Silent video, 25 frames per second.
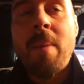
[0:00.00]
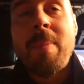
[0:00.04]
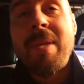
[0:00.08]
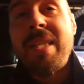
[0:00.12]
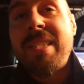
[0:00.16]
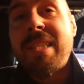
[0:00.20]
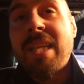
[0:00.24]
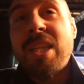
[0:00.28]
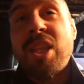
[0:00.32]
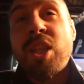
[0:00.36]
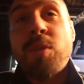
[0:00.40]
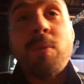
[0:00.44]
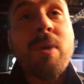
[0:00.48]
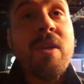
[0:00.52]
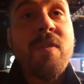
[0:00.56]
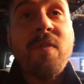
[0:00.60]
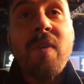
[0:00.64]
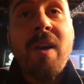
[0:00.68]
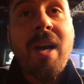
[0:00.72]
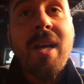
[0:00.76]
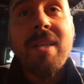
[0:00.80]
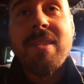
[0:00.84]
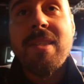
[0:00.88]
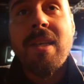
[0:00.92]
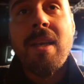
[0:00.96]
He's had 3
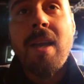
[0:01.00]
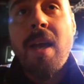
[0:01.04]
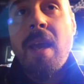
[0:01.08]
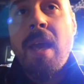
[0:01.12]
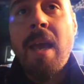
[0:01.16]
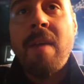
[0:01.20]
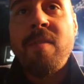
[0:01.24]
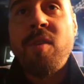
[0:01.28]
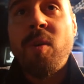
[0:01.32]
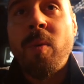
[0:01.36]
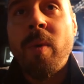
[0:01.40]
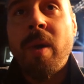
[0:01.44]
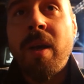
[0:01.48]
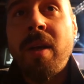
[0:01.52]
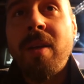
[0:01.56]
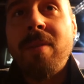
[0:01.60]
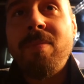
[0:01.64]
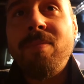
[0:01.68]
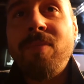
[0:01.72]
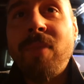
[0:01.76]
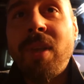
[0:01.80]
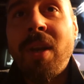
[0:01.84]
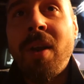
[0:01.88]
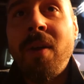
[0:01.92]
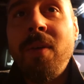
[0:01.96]
fights at light heavyweight,
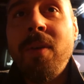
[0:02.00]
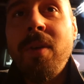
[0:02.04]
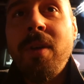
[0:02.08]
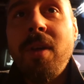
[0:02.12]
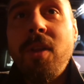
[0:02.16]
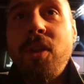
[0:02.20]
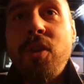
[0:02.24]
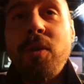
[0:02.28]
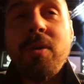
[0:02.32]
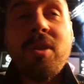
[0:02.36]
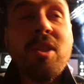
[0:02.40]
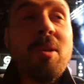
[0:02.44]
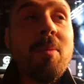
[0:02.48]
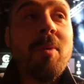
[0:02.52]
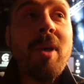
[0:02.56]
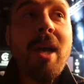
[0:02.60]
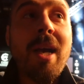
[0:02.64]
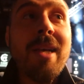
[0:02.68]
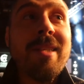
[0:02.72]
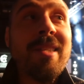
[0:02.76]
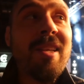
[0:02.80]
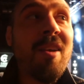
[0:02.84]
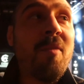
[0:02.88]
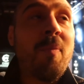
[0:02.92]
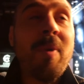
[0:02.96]
There are some
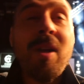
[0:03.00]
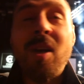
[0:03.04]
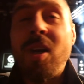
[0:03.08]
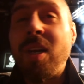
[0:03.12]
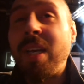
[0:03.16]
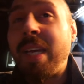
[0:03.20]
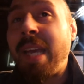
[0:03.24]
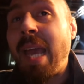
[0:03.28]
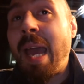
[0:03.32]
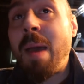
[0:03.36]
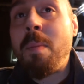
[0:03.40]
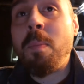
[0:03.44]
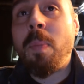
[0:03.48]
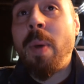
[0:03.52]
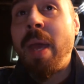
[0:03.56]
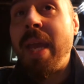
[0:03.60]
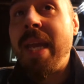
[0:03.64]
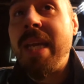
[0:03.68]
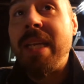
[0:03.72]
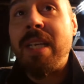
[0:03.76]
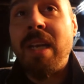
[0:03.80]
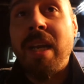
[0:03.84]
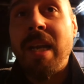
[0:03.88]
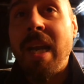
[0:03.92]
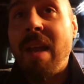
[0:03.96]
guys that have been on a
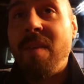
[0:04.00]
campaign and